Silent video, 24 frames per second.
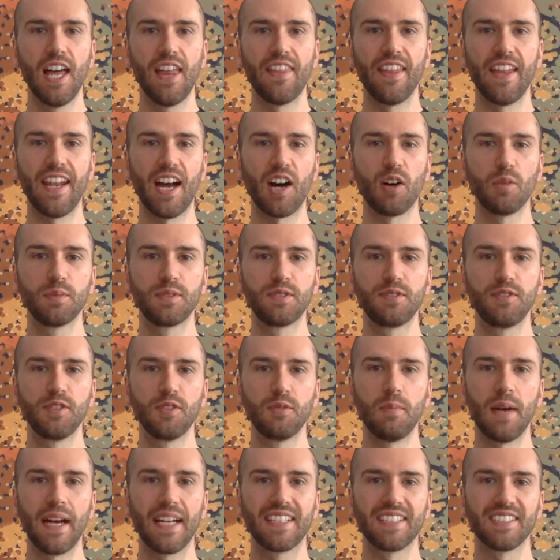that helps
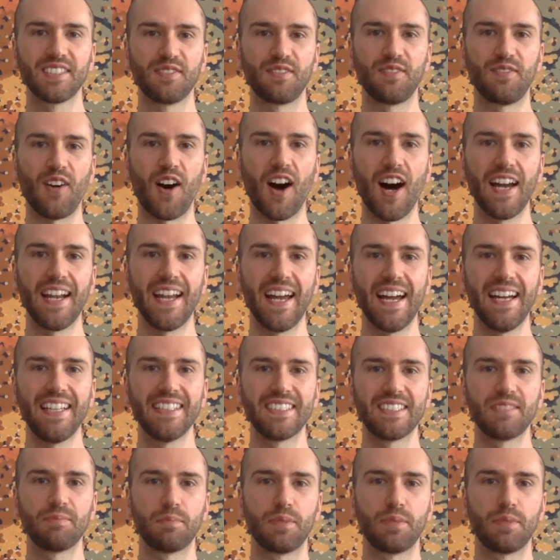filmmakers finance and